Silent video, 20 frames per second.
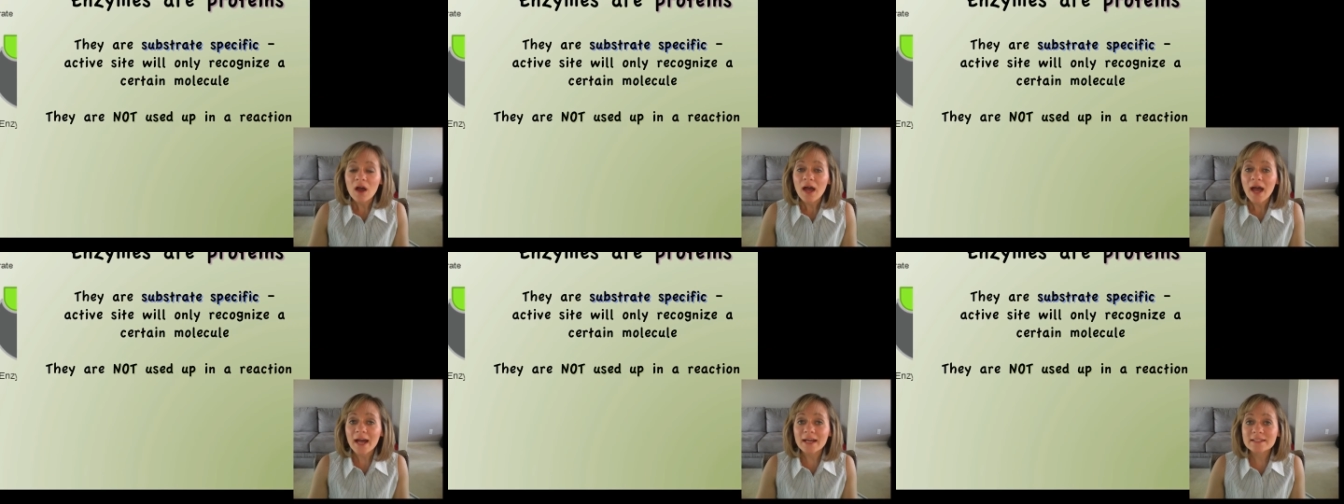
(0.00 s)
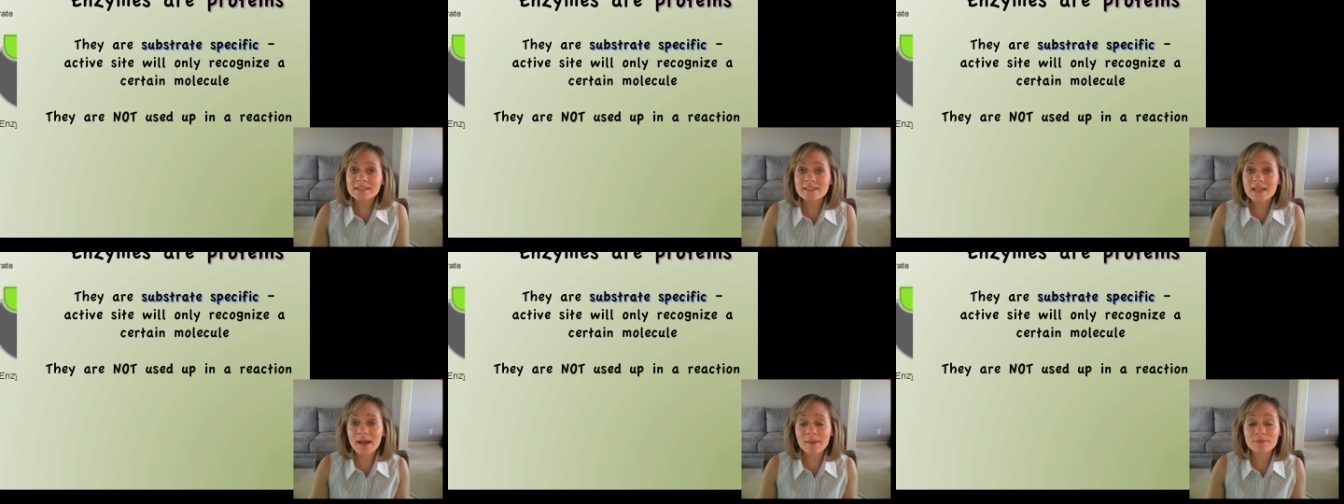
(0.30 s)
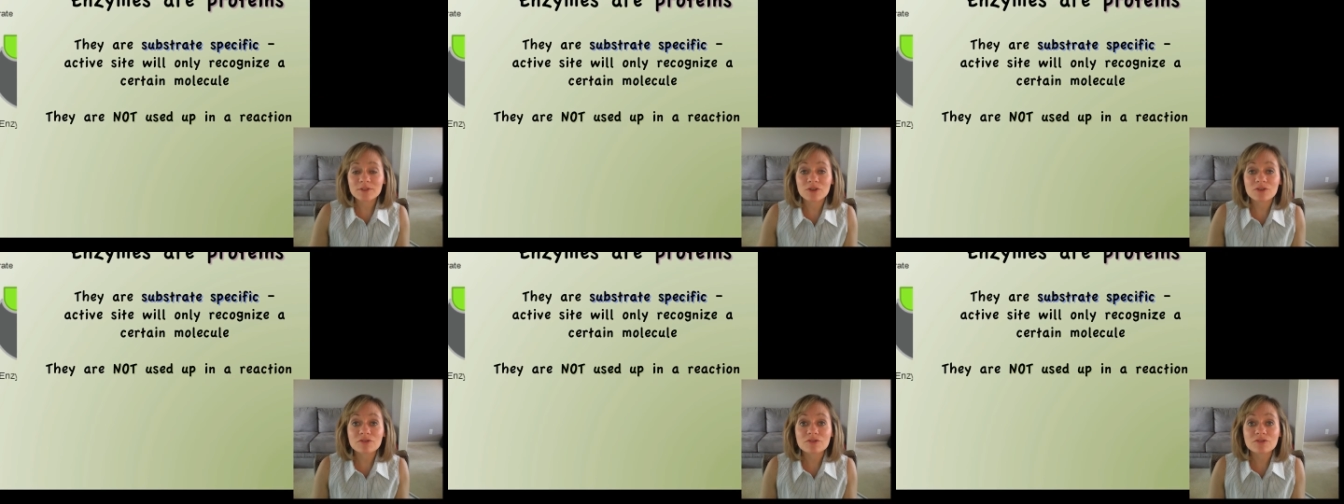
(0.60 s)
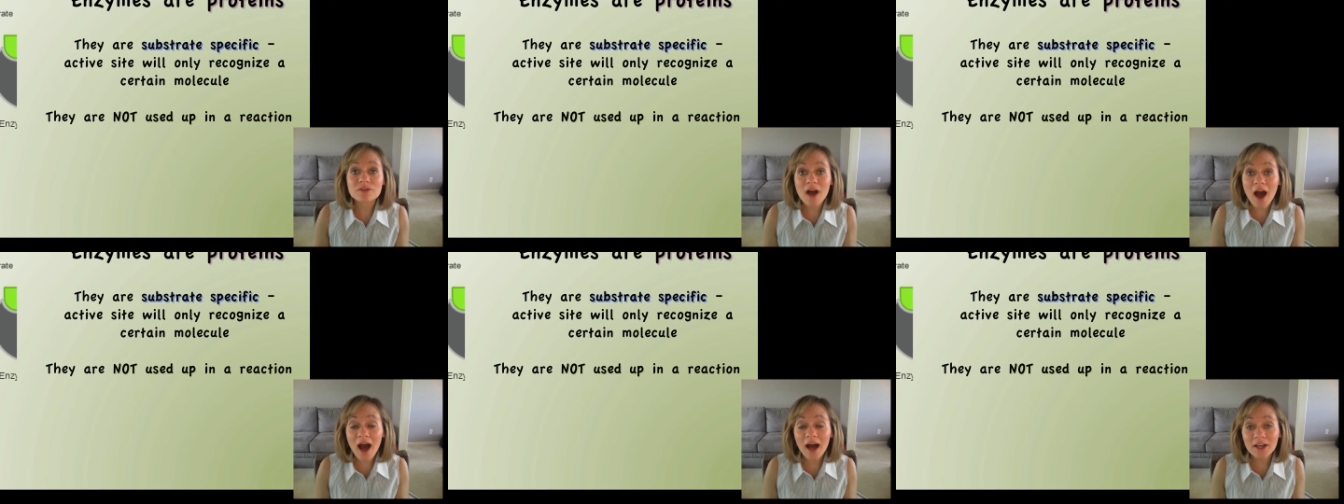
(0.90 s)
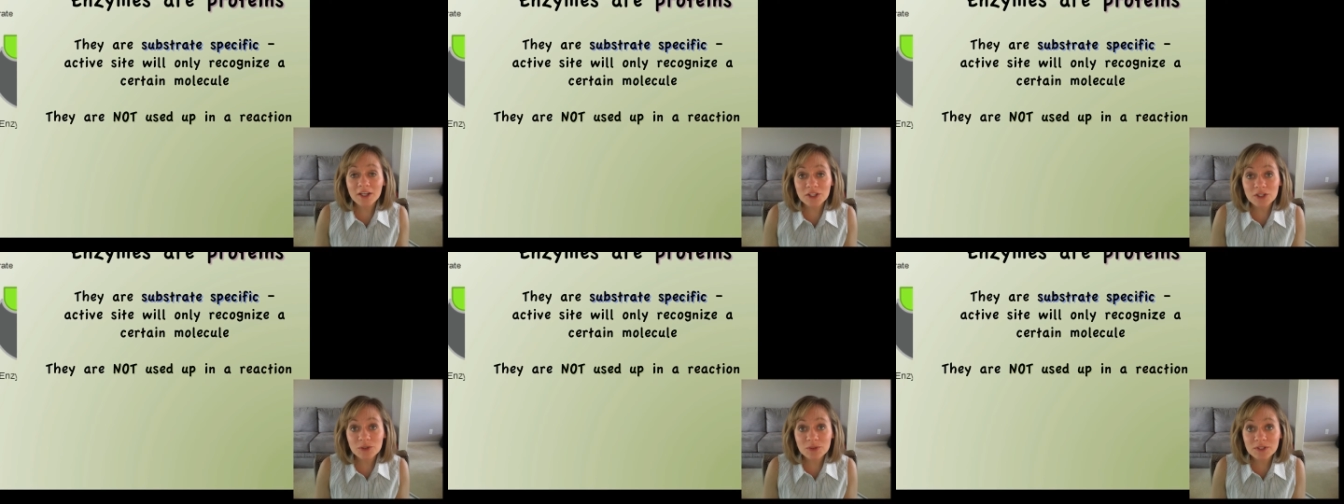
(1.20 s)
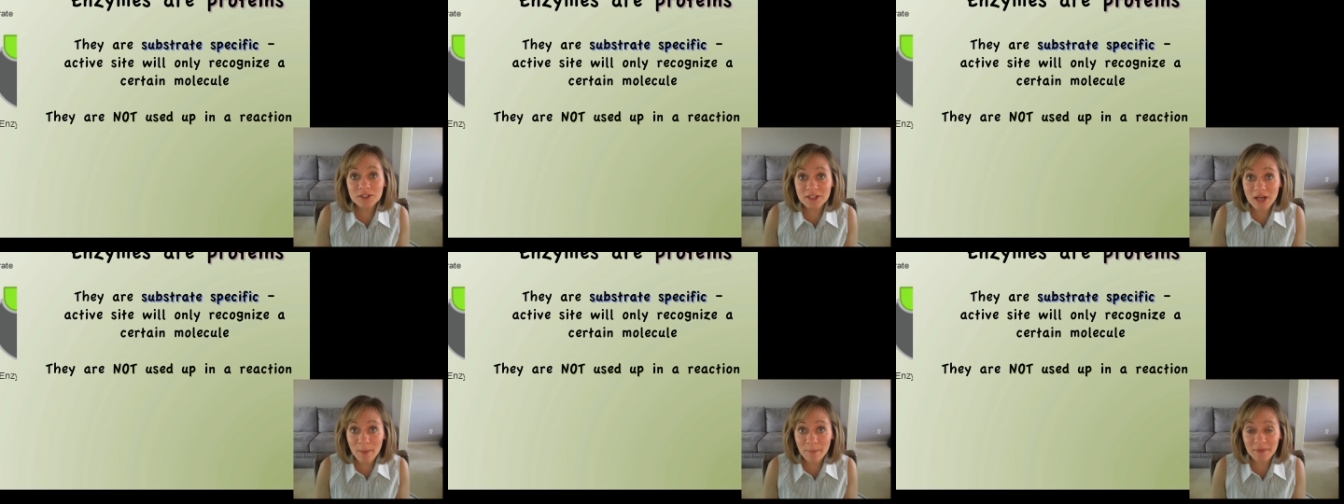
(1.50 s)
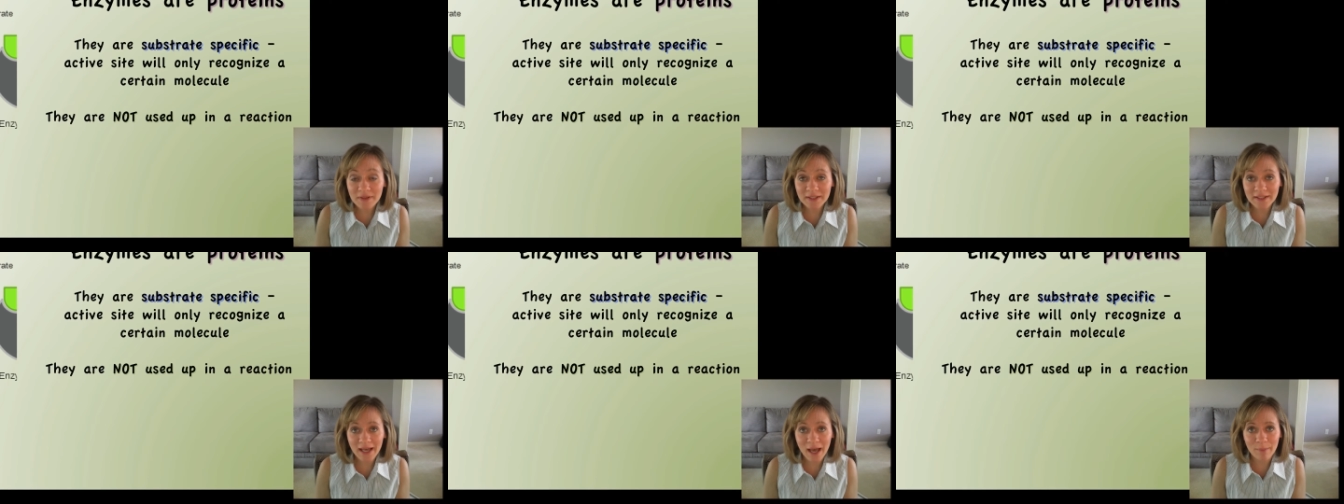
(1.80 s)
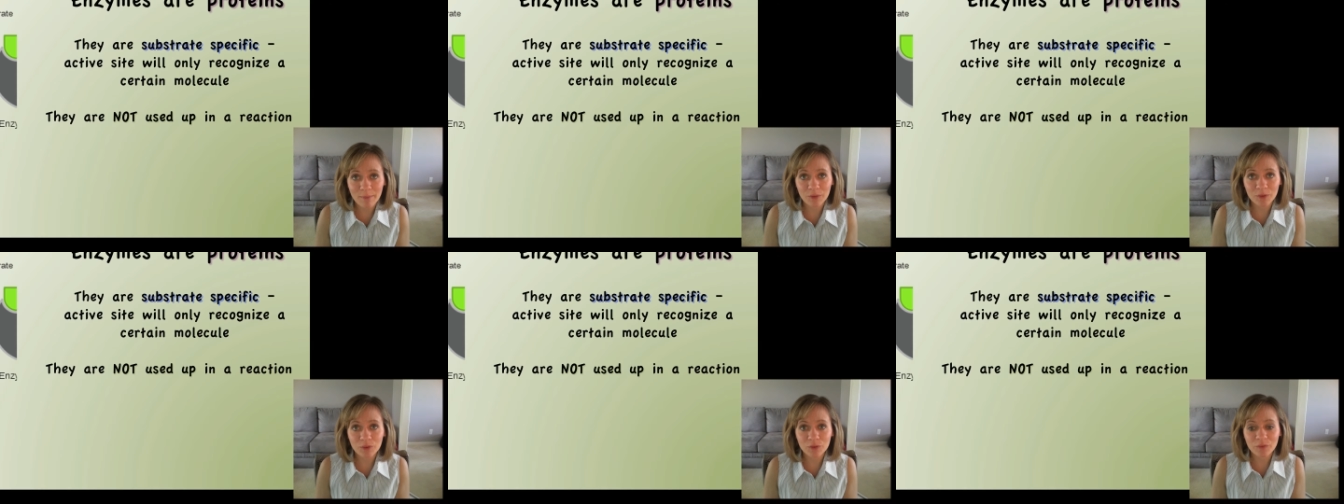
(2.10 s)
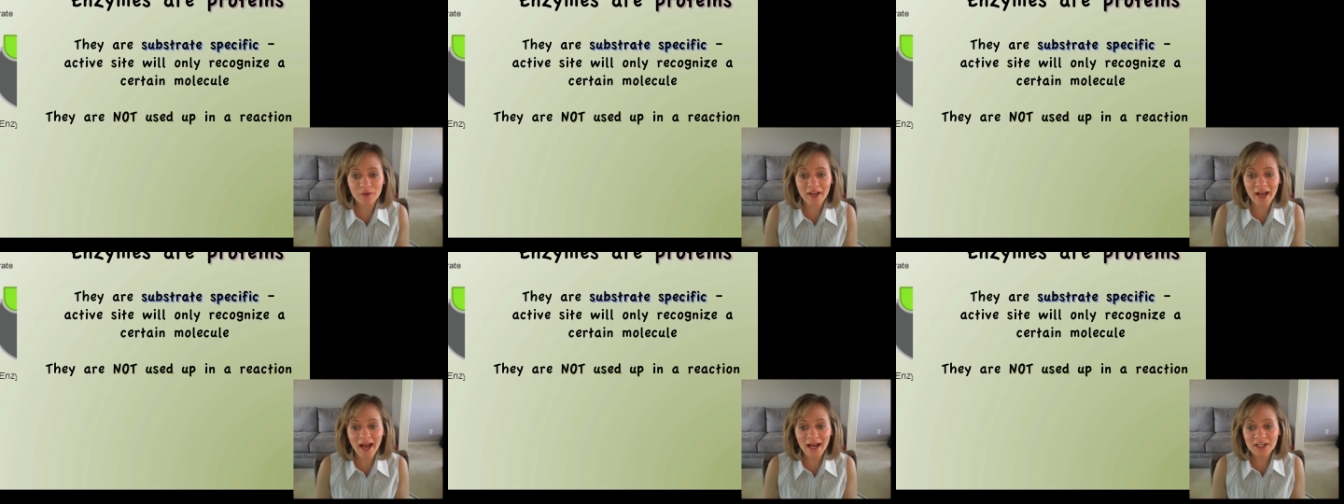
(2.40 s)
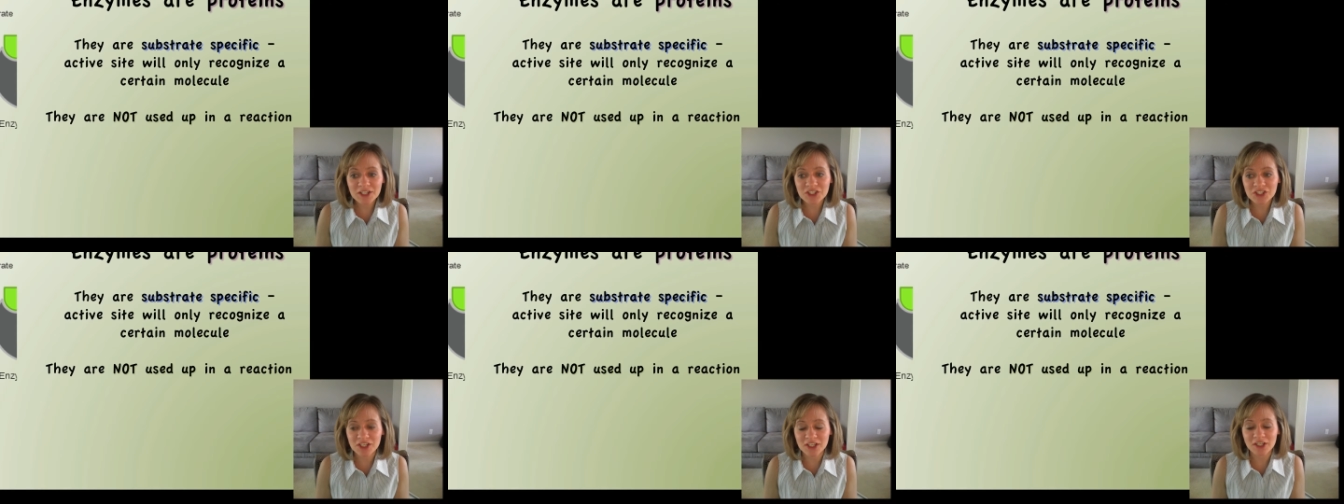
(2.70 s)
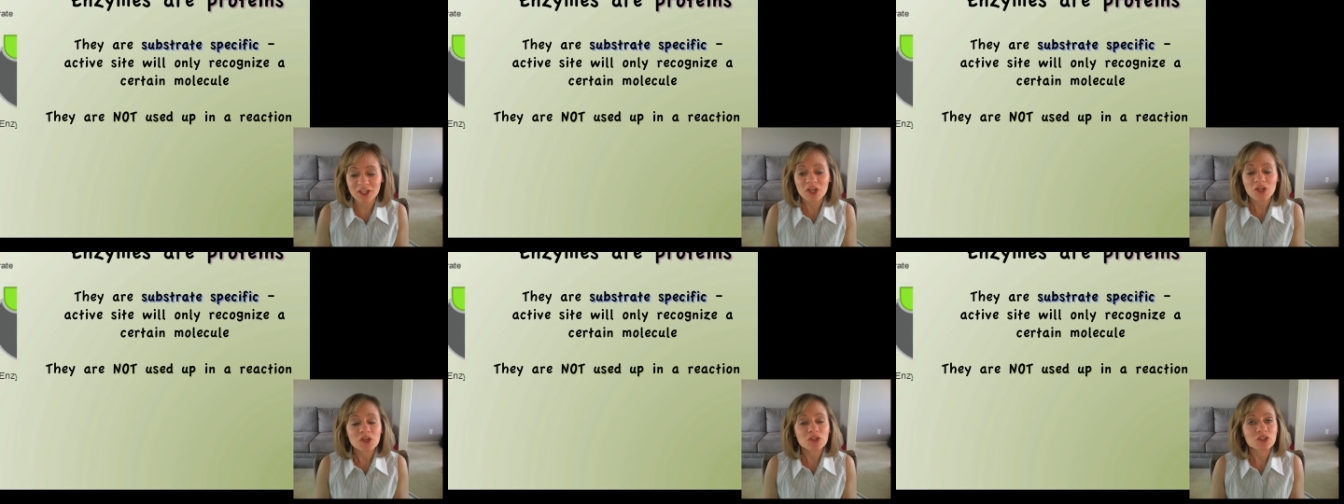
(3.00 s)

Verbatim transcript: Enzymes are not used up in the chemical reaction,